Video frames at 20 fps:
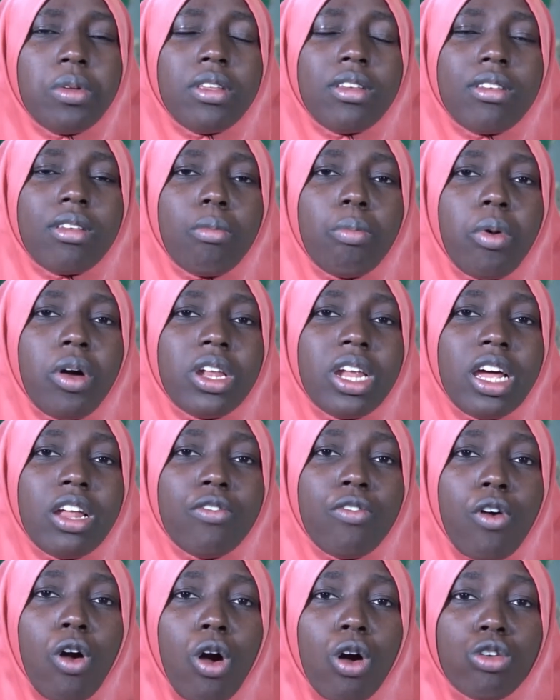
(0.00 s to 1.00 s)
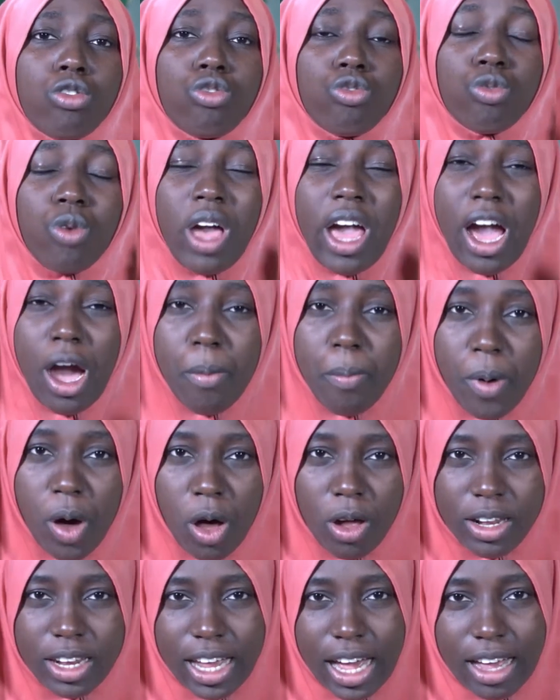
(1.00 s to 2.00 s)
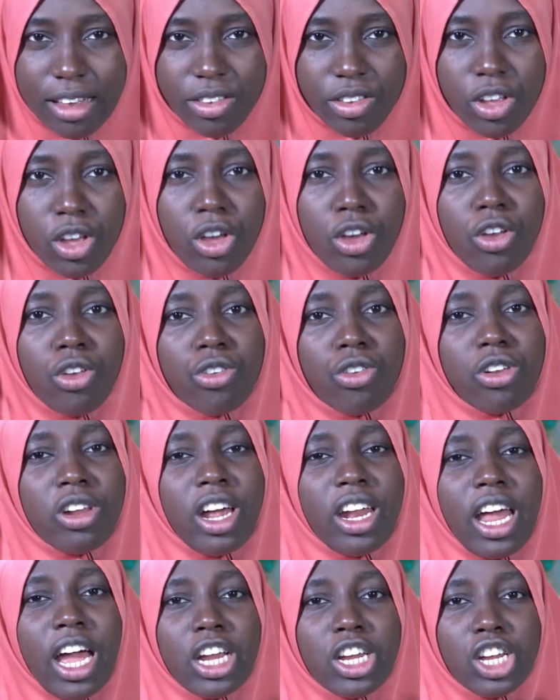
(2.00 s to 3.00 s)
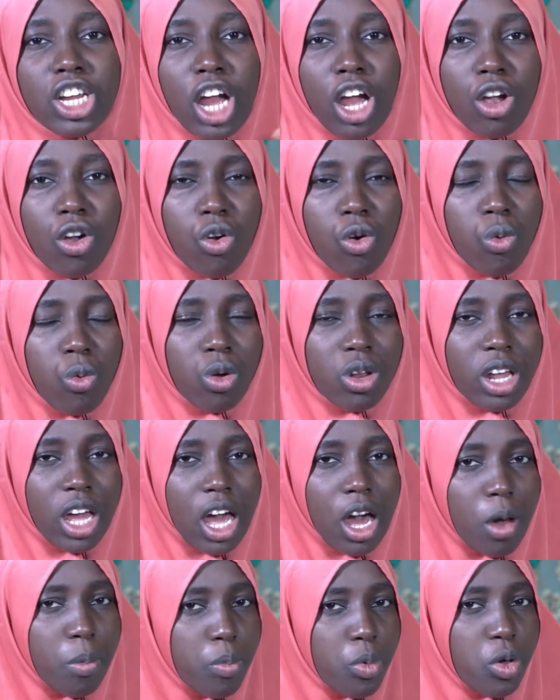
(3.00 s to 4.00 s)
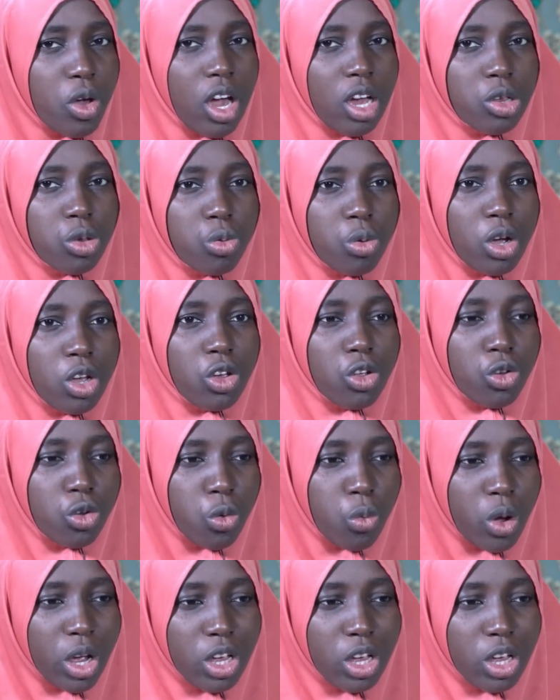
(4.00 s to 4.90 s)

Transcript: It is important for us to help others, so that Ashakur will help you as well.